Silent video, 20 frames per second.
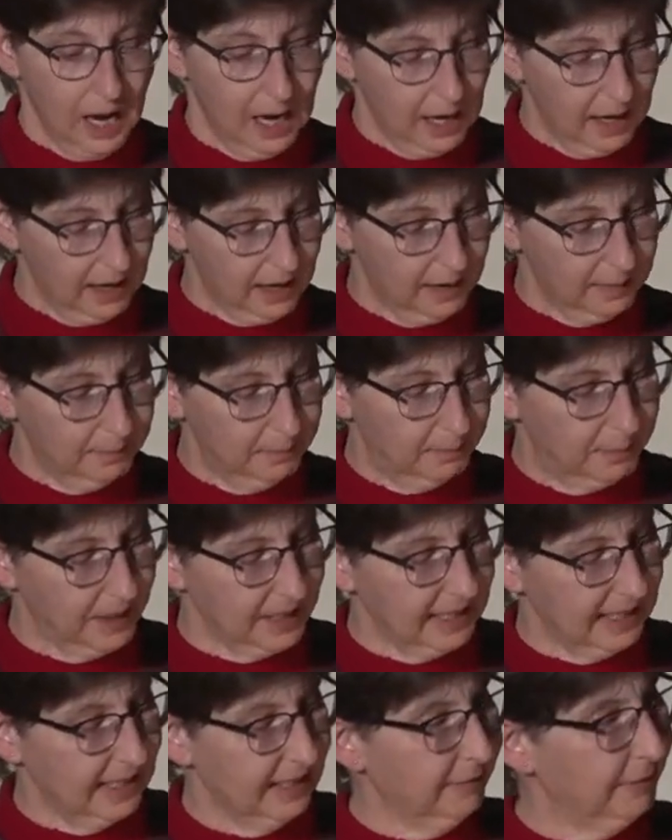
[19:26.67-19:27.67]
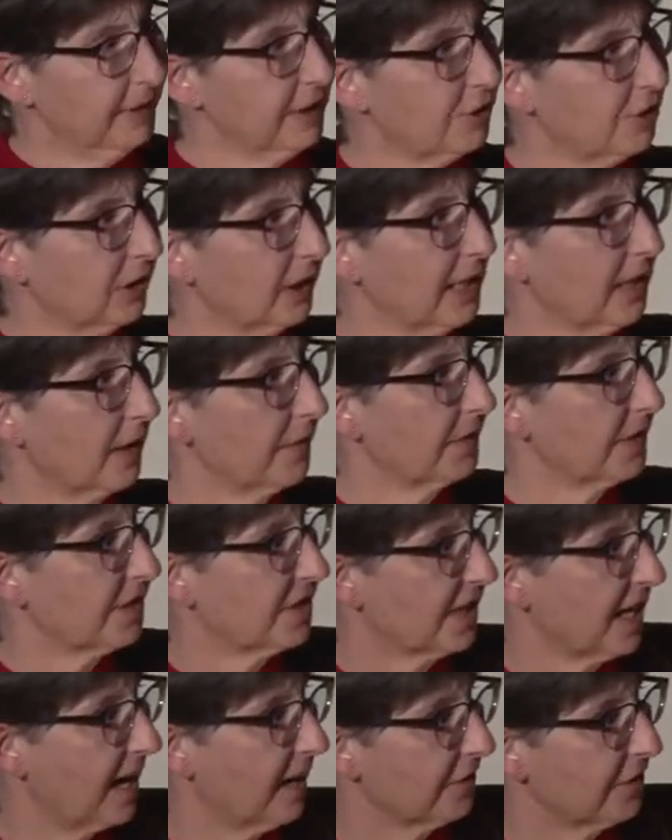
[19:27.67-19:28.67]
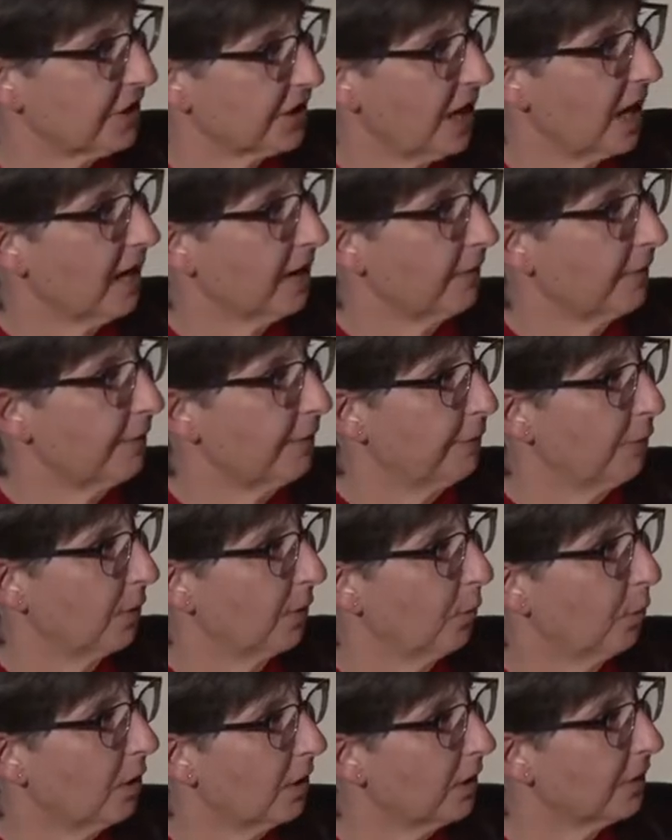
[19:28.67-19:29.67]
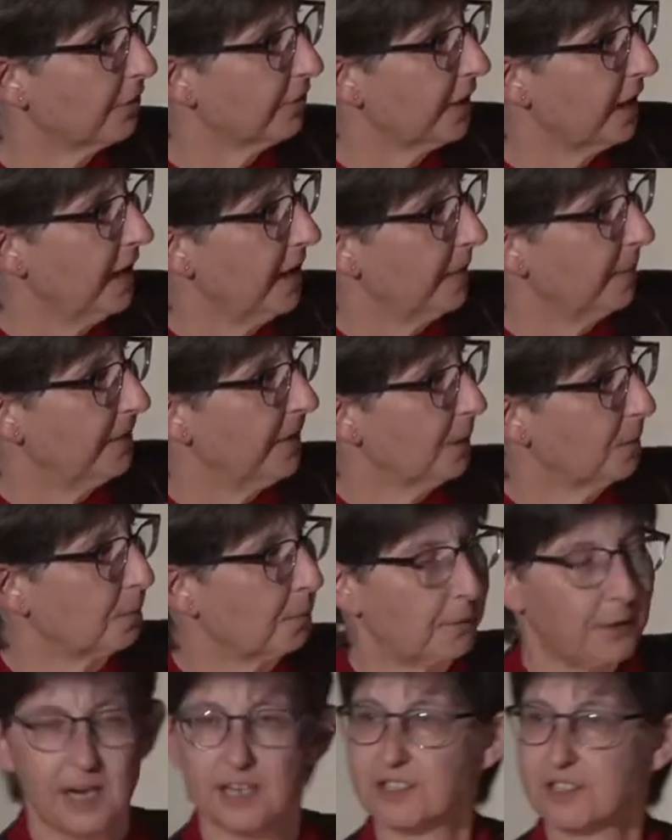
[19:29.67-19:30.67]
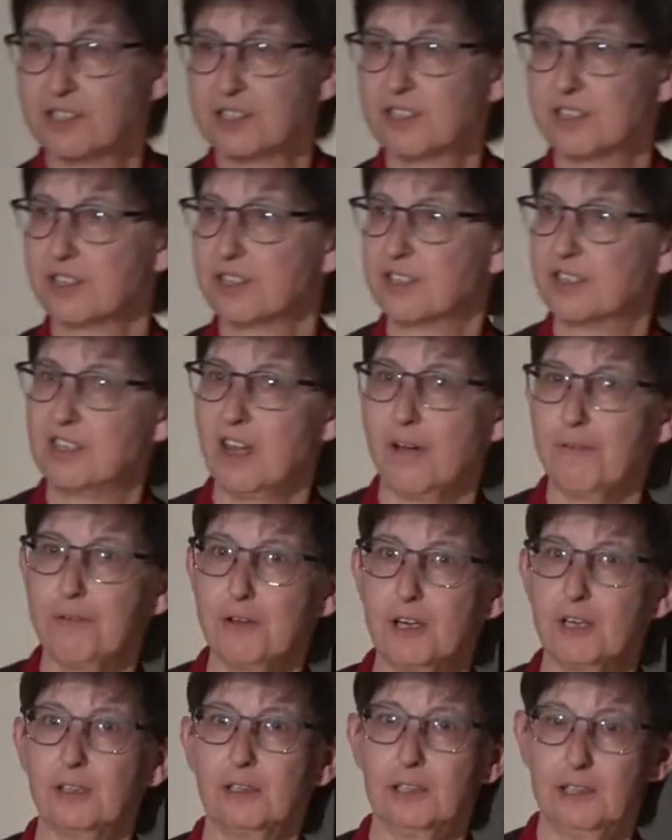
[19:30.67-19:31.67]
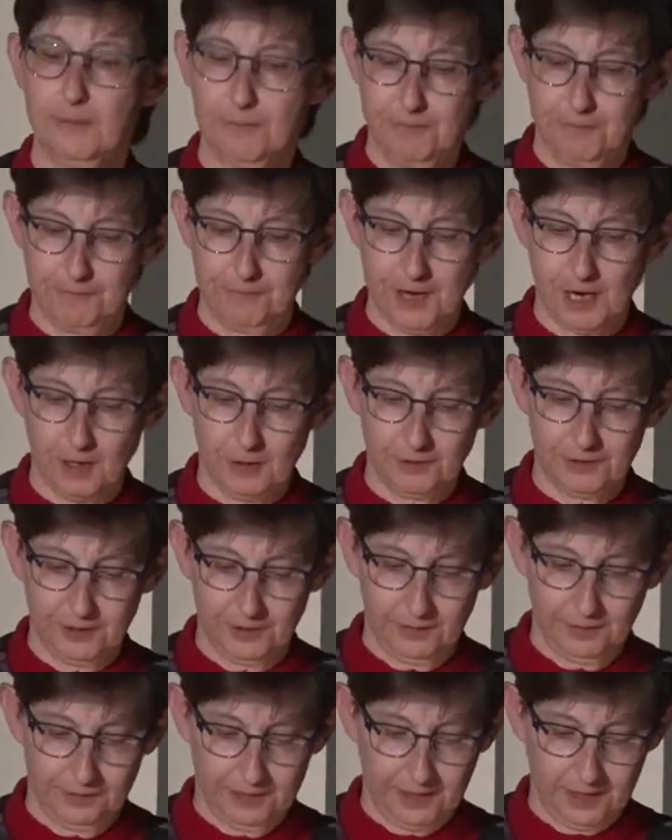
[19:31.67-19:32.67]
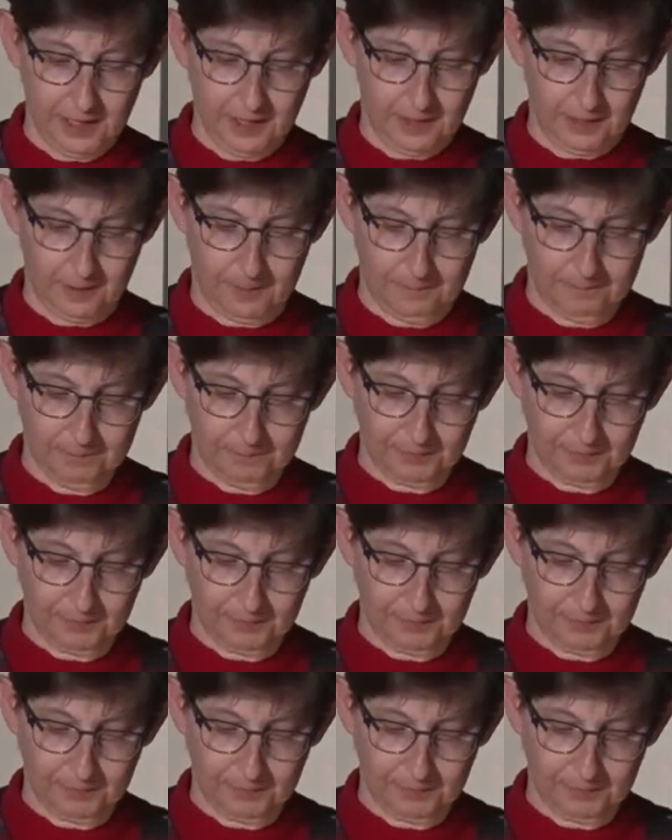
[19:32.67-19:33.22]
Uh, but eventually, on the south side of Fort Worth, their presence is definitely felt there.